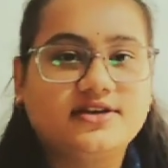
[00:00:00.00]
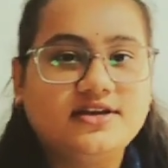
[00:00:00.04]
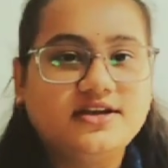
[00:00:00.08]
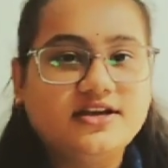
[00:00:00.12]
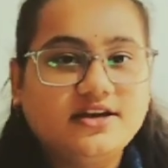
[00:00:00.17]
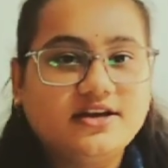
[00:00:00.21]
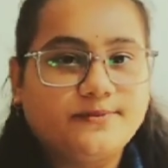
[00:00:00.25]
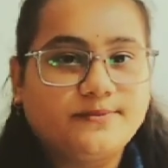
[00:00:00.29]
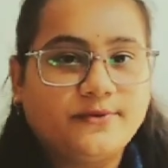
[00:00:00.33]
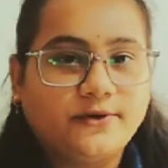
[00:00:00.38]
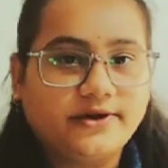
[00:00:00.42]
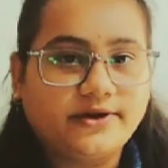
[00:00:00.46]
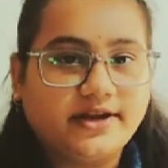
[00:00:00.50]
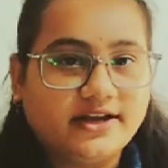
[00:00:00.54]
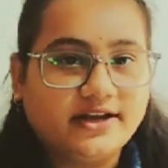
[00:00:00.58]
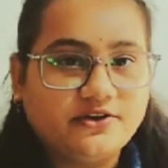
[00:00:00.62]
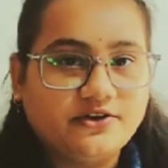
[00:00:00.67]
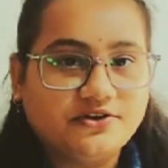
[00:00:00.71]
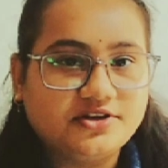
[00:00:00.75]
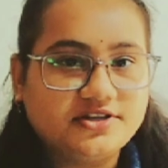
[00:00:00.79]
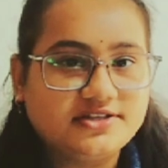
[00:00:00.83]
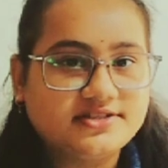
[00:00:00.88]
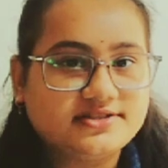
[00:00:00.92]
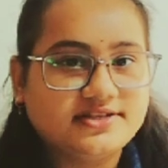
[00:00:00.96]

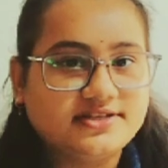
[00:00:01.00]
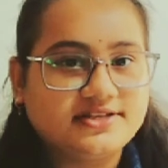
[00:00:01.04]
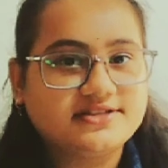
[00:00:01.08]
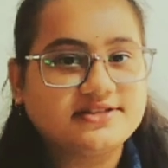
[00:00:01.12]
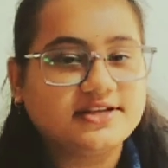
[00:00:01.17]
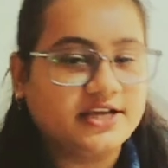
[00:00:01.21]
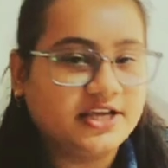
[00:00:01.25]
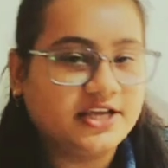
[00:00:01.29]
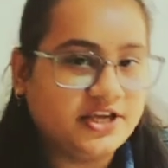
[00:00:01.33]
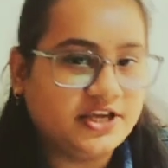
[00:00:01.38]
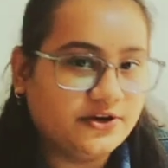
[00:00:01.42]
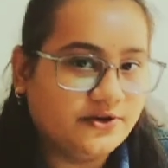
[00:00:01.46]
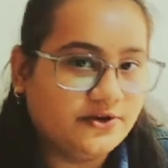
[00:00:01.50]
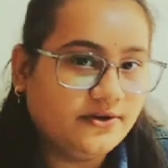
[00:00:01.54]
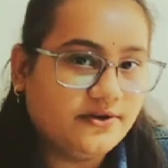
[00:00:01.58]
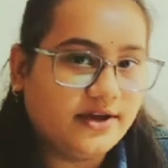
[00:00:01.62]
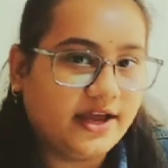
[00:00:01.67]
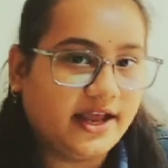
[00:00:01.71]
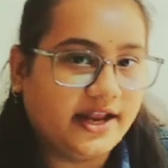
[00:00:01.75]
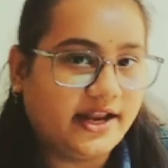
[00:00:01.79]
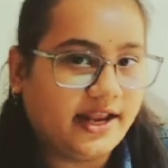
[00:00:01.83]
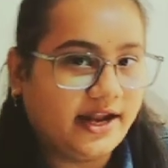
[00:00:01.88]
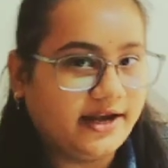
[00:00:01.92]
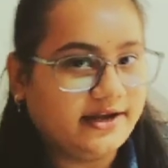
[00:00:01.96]
Protagonist is a hero
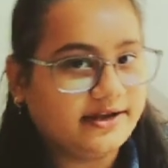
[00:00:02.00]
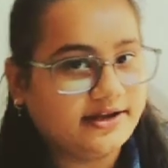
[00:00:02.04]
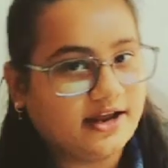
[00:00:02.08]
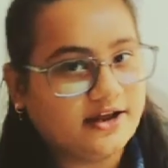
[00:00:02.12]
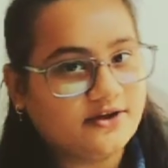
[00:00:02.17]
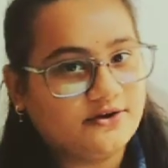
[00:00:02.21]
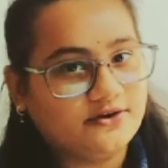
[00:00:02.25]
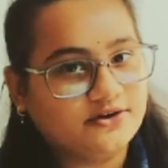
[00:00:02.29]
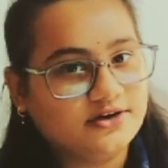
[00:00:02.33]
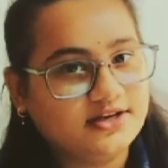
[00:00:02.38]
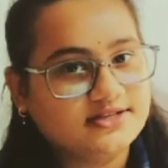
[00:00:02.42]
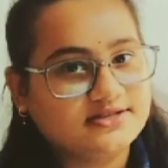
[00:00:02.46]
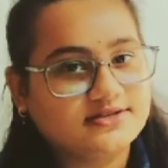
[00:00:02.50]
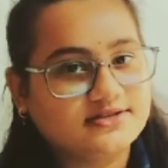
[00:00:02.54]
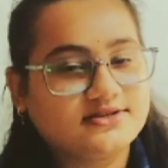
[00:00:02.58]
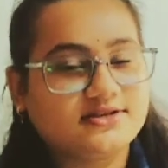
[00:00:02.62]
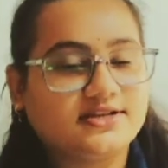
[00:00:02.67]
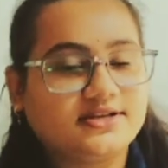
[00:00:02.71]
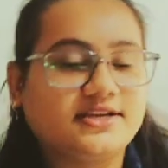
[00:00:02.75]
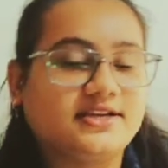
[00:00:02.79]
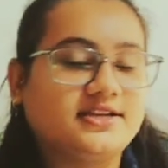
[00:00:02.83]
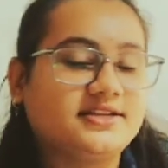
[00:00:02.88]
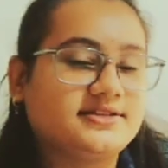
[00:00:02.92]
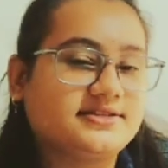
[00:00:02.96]
and antagonist
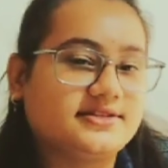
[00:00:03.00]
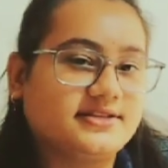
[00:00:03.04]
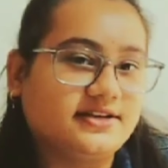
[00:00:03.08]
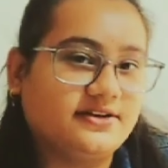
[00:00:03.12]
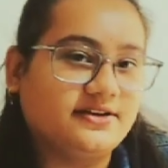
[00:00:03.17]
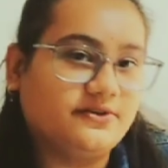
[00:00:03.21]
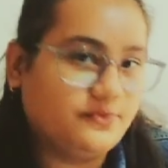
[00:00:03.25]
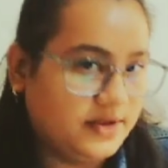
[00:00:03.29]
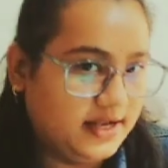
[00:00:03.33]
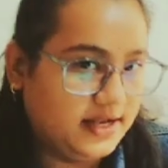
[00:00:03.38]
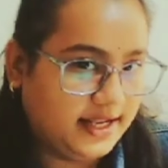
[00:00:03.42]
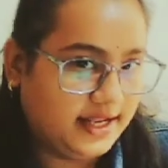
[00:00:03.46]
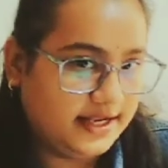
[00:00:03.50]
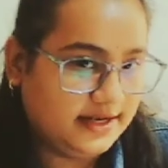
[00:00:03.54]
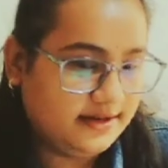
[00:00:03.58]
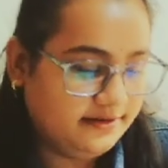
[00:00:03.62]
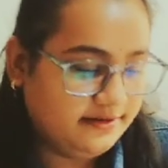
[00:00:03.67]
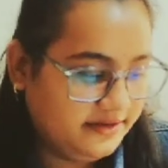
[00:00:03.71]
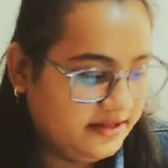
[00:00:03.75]
is a villain.